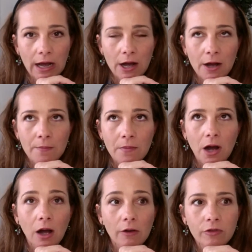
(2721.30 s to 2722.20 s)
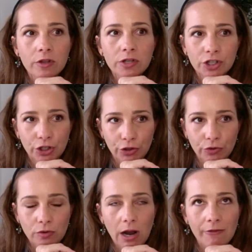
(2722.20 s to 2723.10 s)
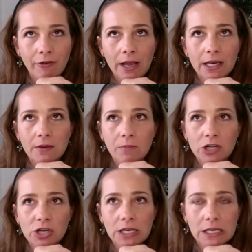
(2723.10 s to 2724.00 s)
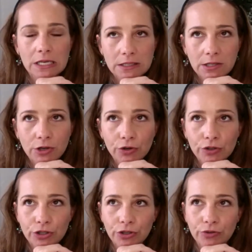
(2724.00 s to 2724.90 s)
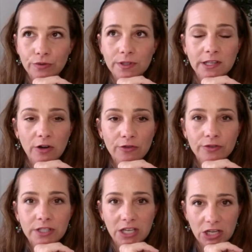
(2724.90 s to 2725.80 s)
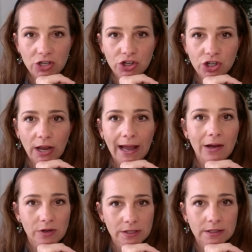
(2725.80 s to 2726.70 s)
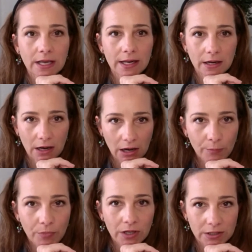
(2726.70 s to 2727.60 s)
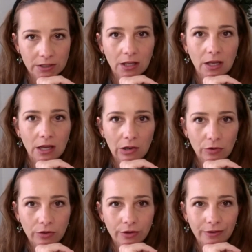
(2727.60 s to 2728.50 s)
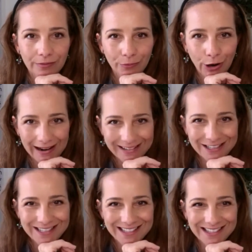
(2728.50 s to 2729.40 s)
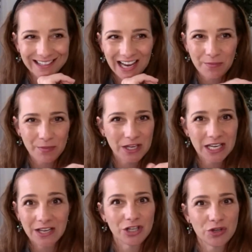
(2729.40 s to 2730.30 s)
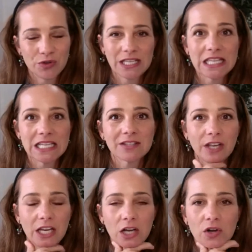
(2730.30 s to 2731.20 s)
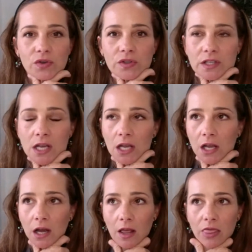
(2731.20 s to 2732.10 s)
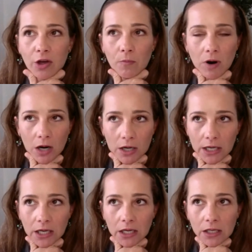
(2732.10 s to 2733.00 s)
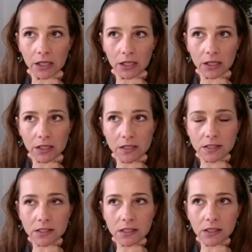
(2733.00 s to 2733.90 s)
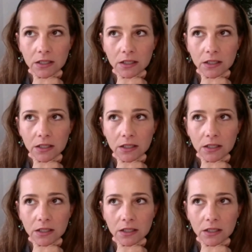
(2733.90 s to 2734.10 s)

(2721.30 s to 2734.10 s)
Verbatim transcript: Um, of the two, I find it much easier to self teach how to set up a telehealth practice. I mean, even using these videos, the marketing is